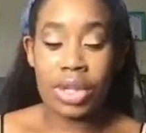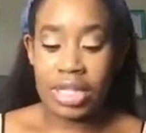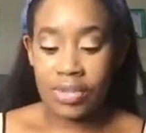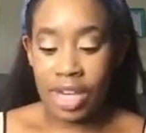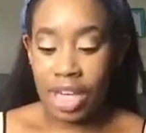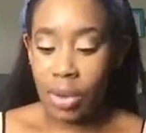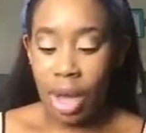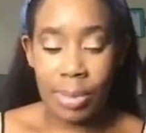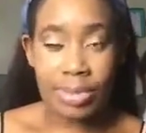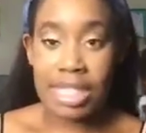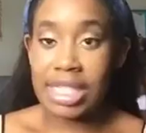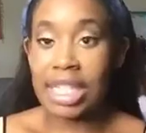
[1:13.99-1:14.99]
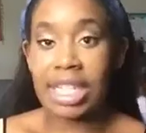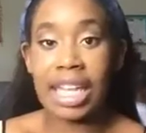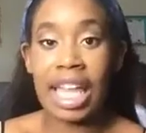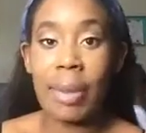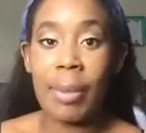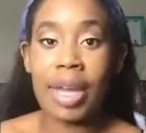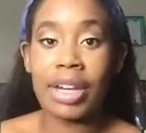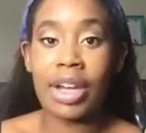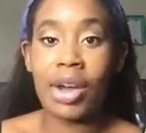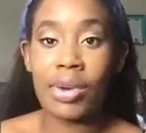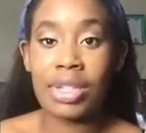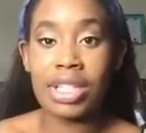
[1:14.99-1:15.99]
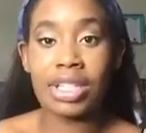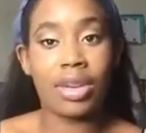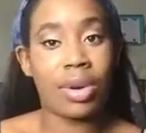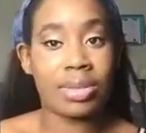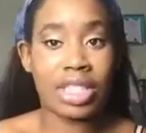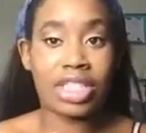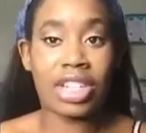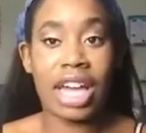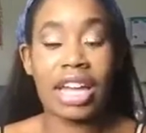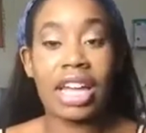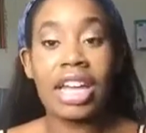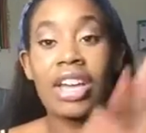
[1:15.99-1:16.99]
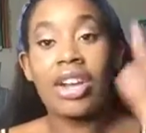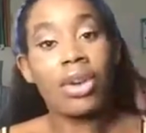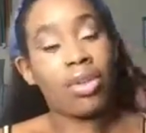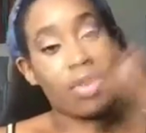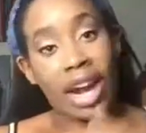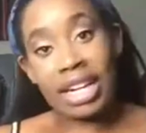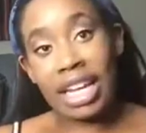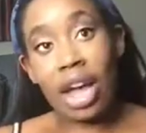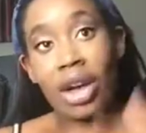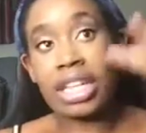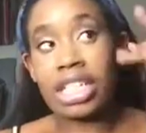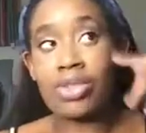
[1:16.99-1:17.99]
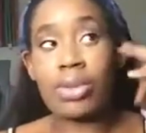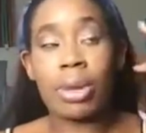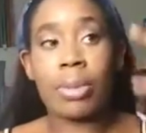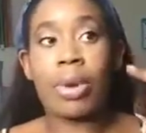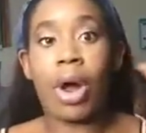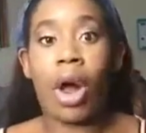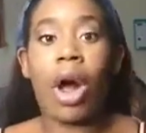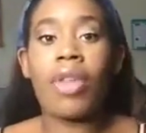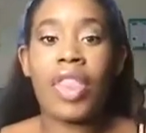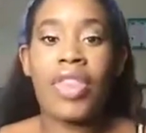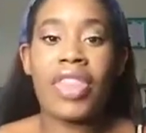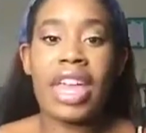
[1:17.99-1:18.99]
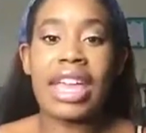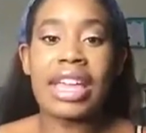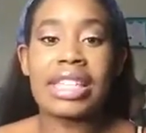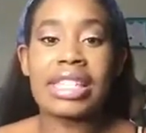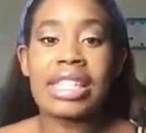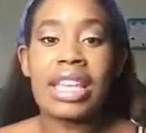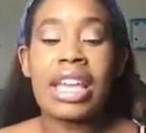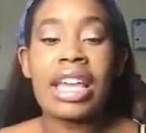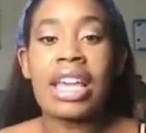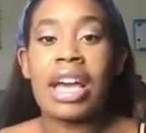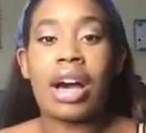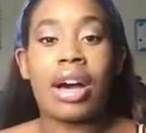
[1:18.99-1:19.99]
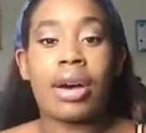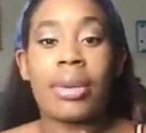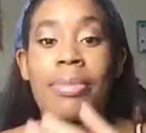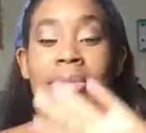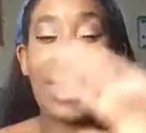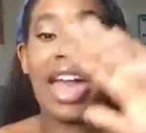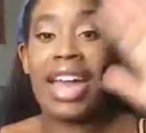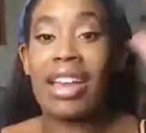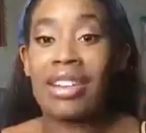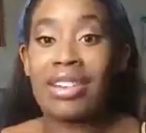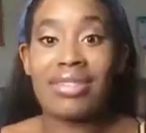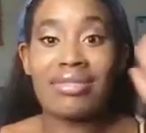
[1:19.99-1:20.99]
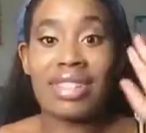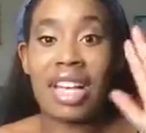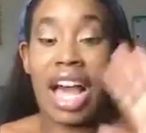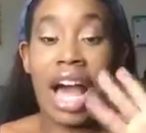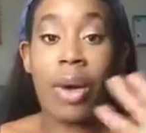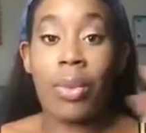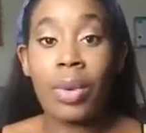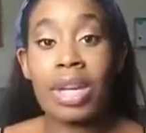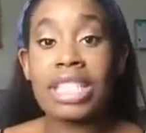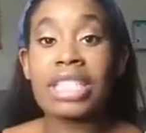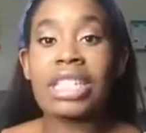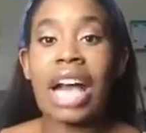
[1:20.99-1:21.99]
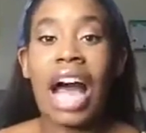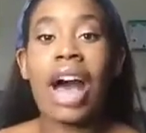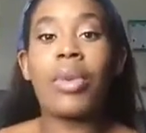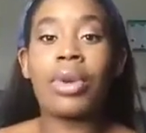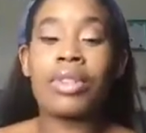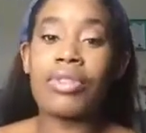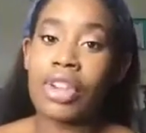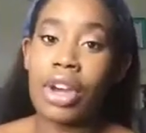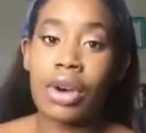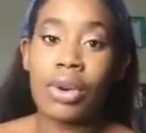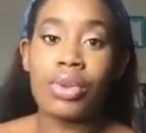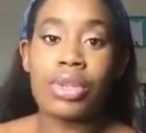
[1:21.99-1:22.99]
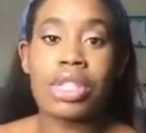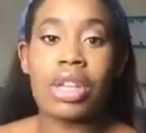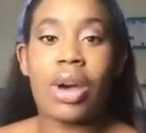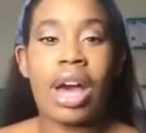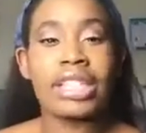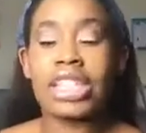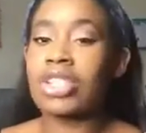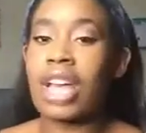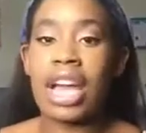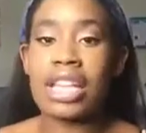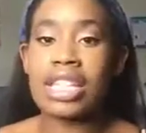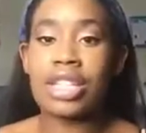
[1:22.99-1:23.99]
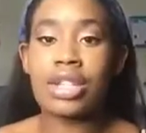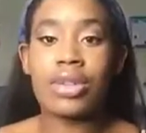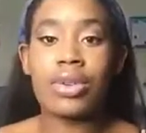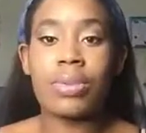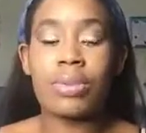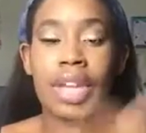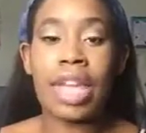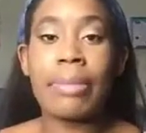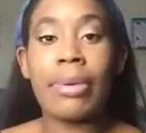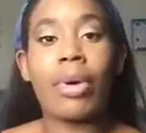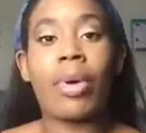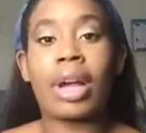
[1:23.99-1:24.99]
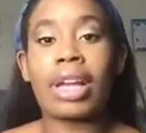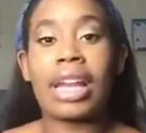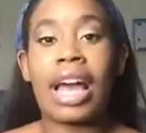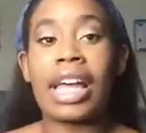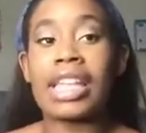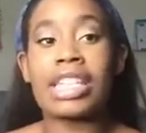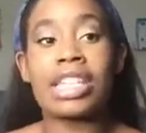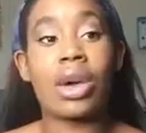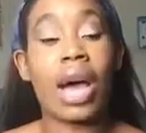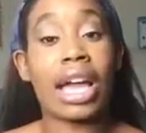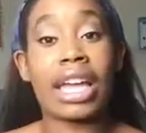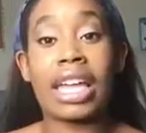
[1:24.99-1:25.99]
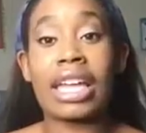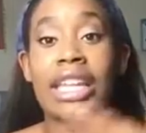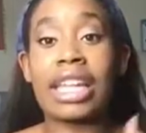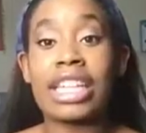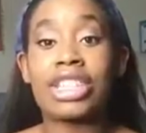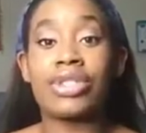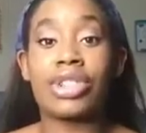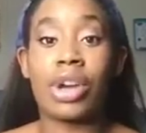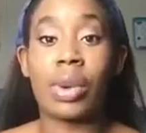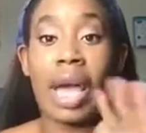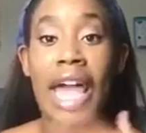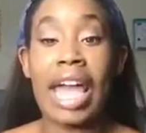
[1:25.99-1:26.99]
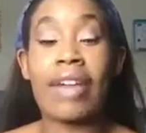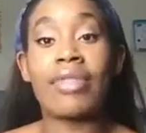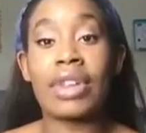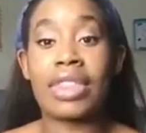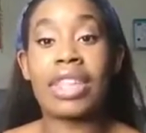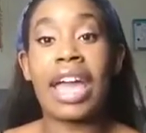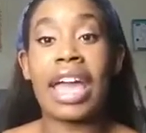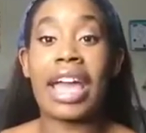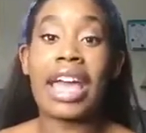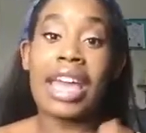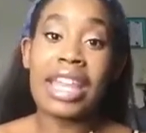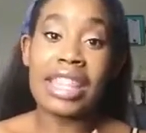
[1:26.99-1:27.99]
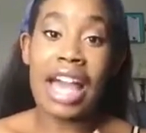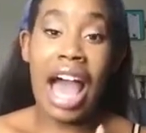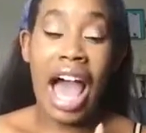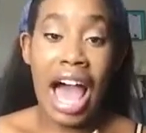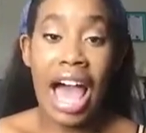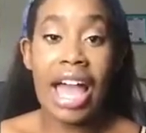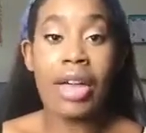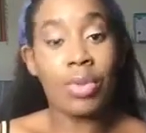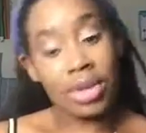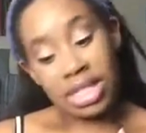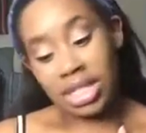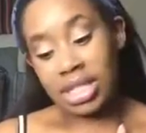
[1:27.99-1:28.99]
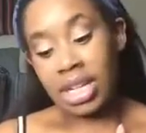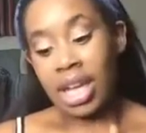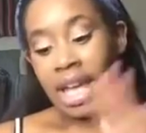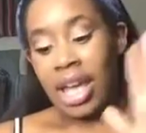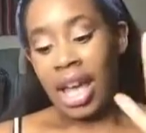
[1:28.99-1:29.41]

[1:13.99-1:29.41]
during this video, I'm just looking at my notes. You know, I'm just trying to write down and just remember all the things um, that I wish I would have known. So I just tried to keep it organized so I could let you know everything that I wish